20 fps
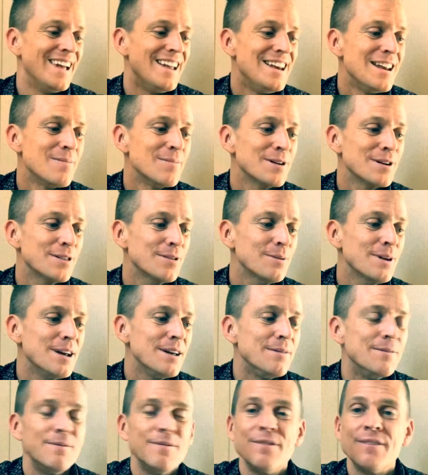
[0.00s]
Number
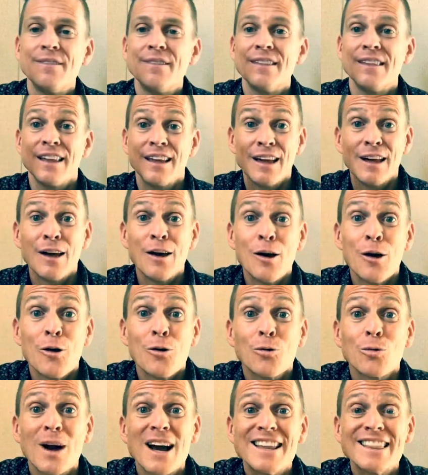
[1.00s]
three,
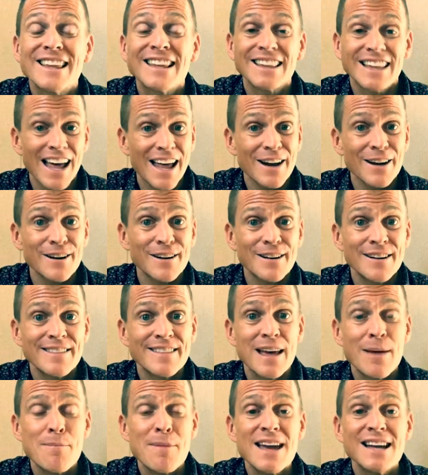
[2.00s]
write the letter
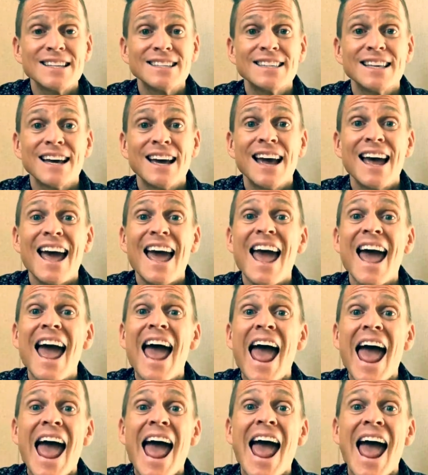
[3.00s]
that makes the
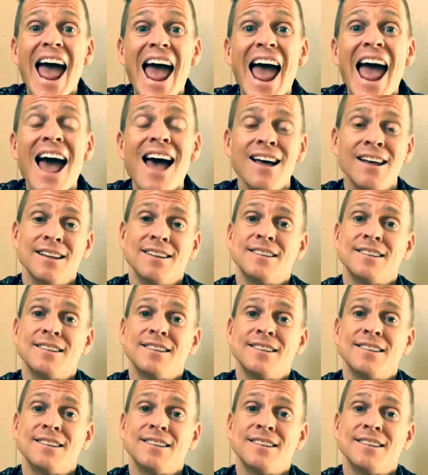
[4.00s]
a a a